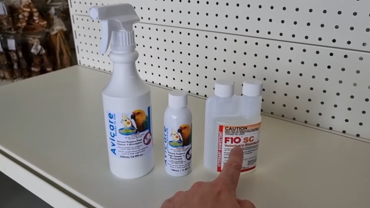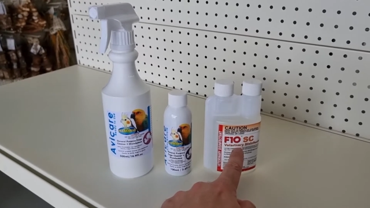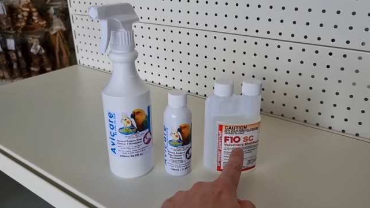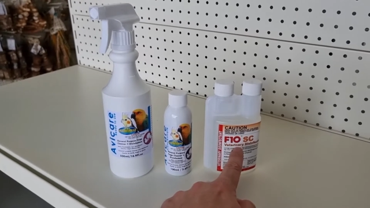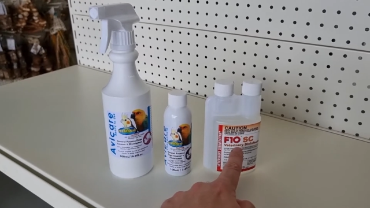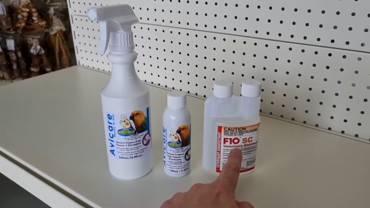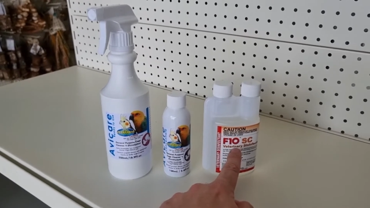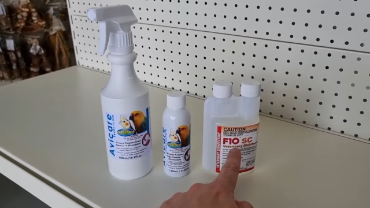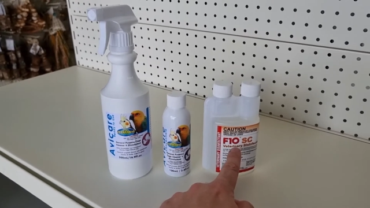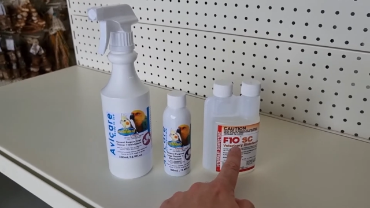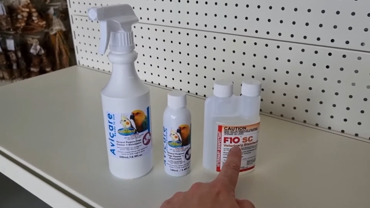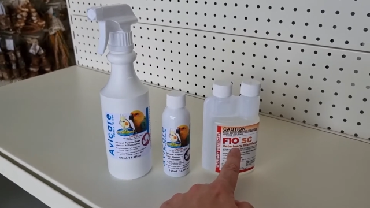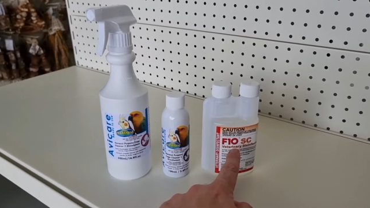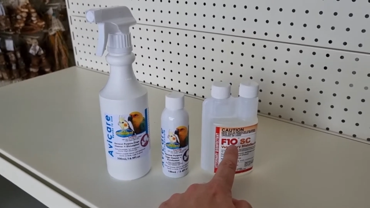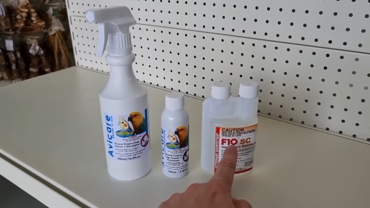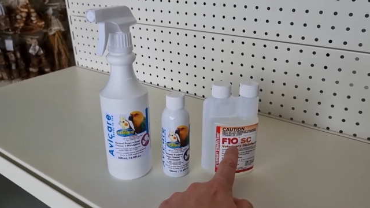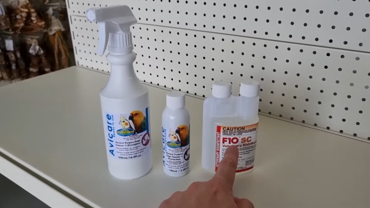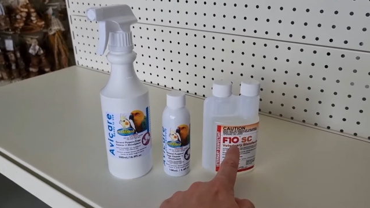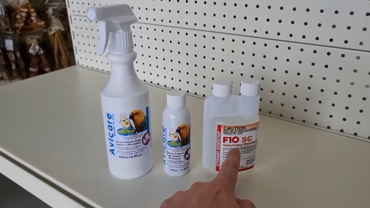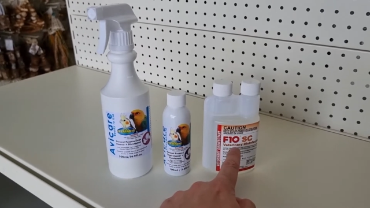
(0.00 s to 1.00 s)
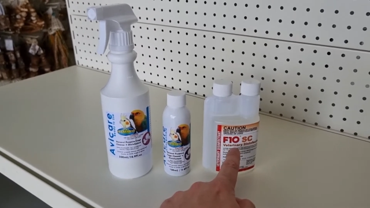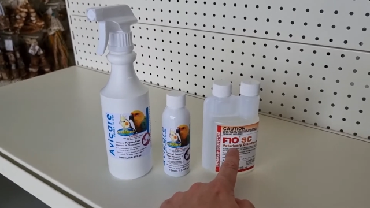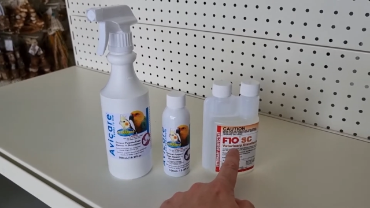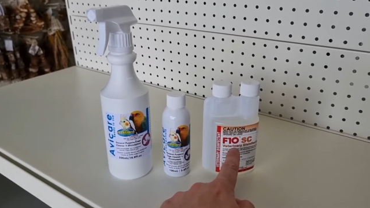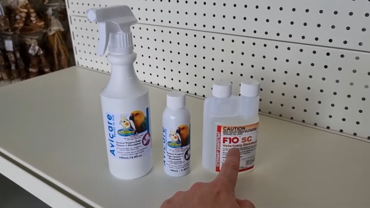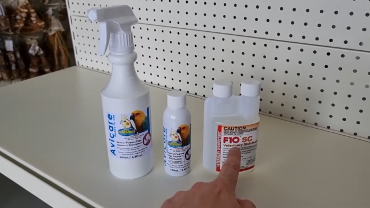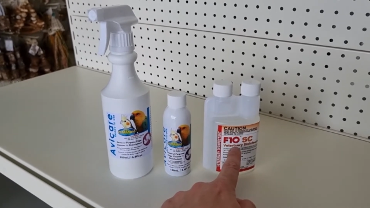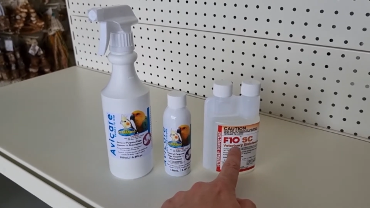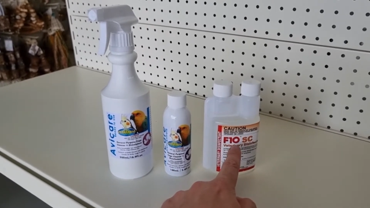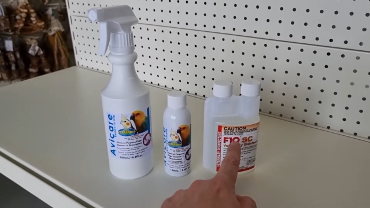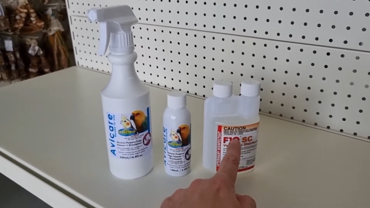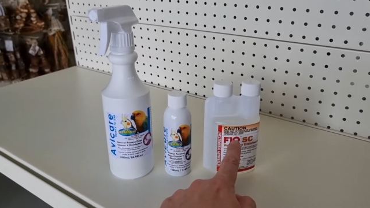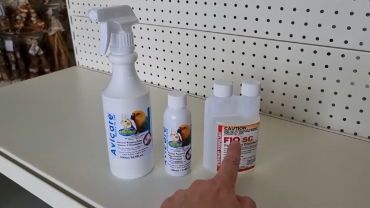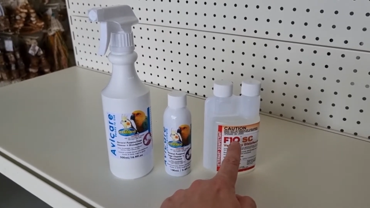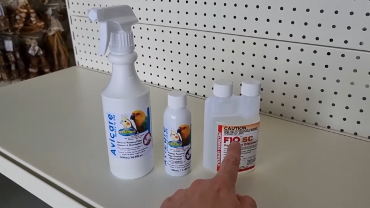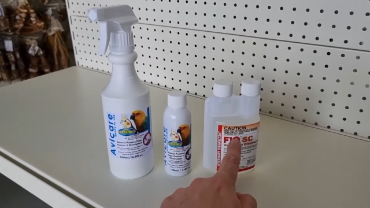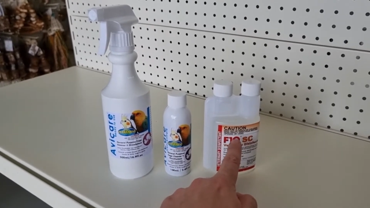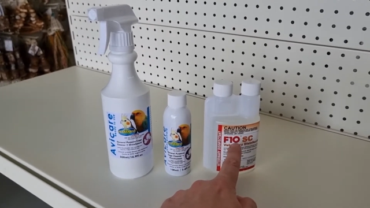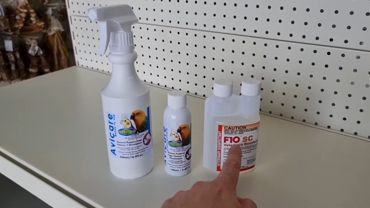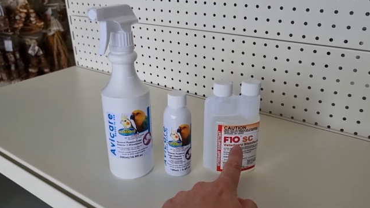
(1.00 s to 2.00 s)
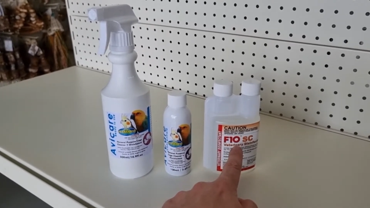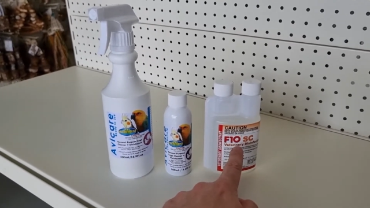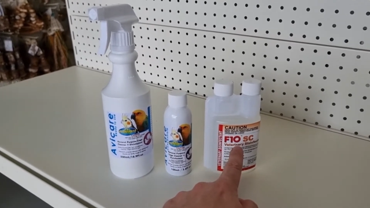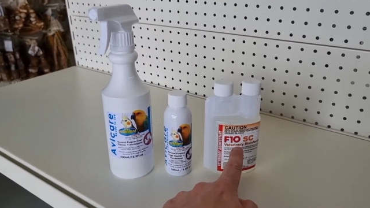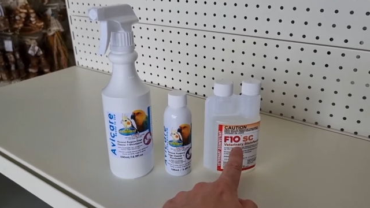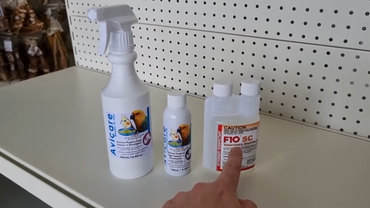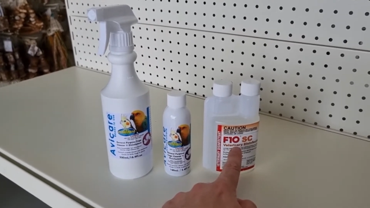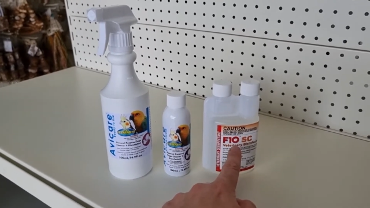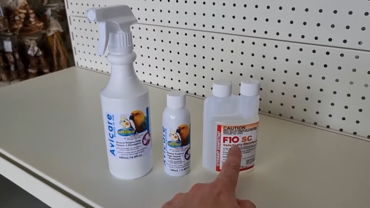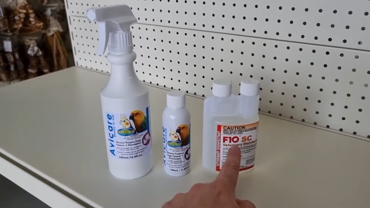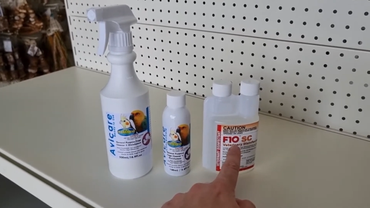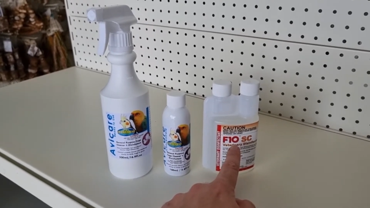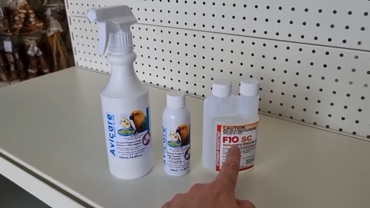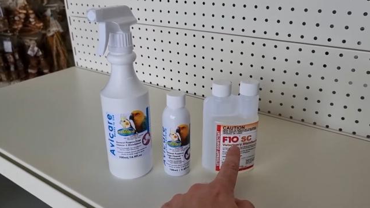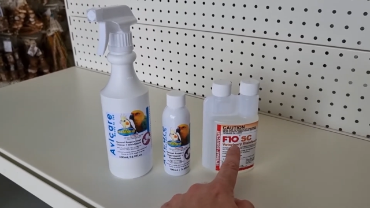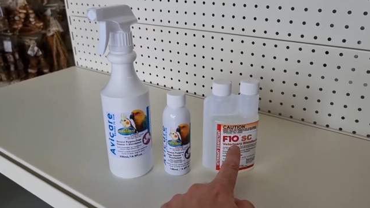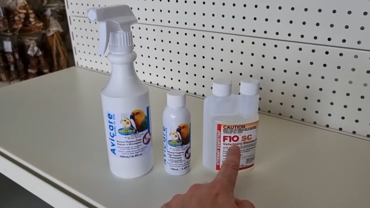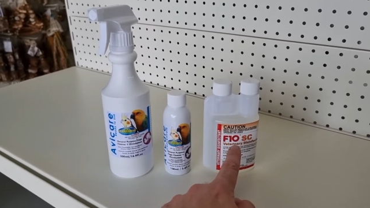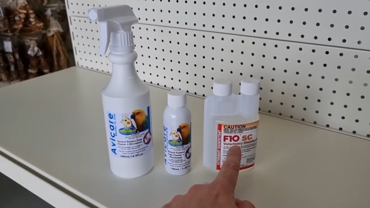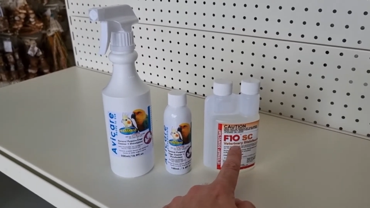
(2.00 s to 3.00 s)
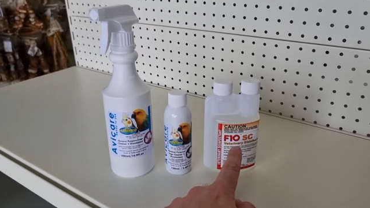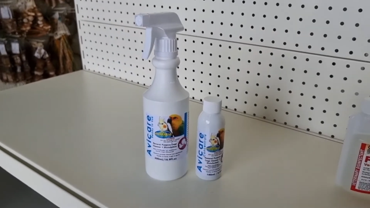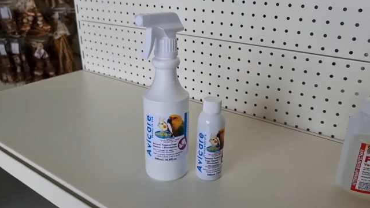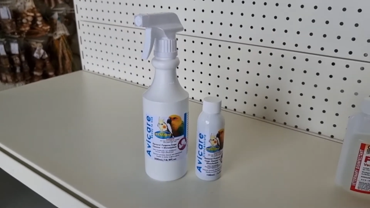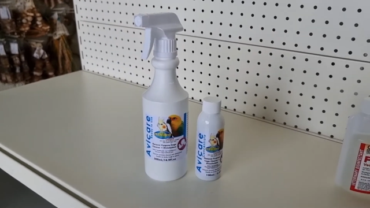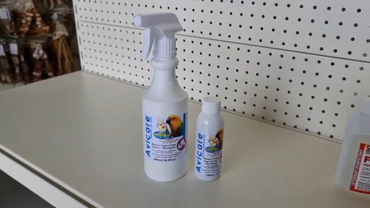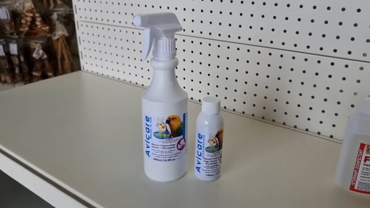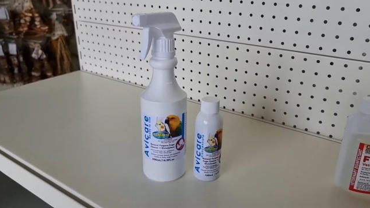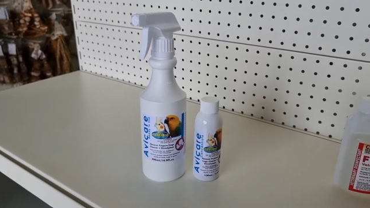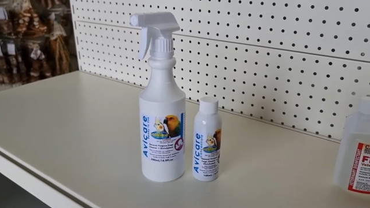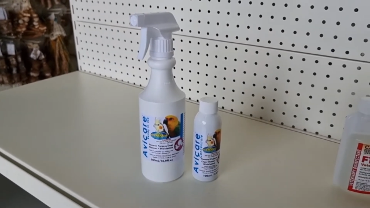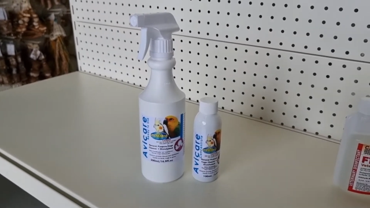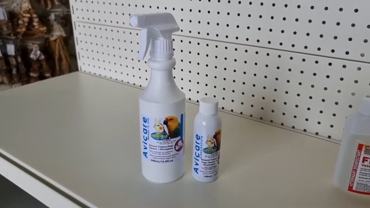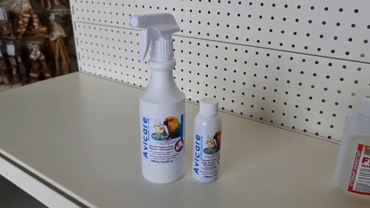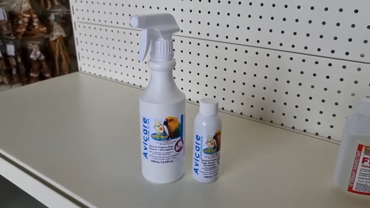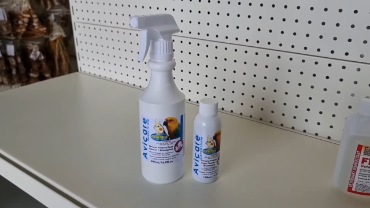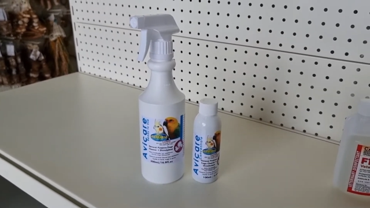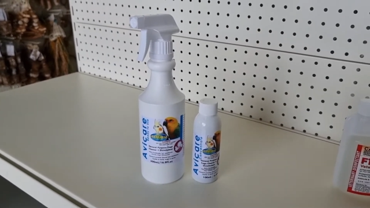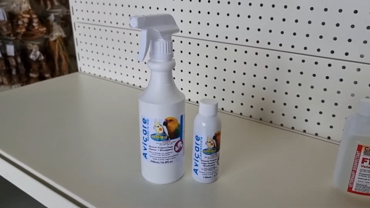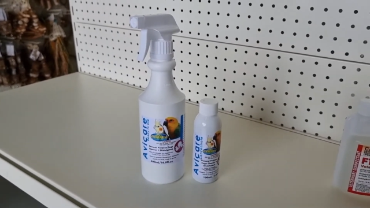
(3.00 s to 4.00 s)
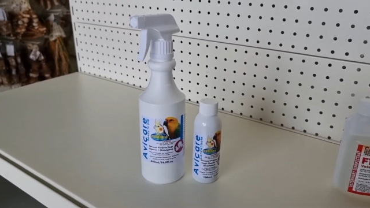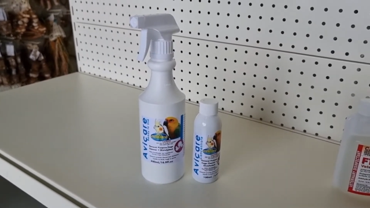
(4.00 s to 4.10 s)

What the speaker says: No face is visible, so there are no lips to read.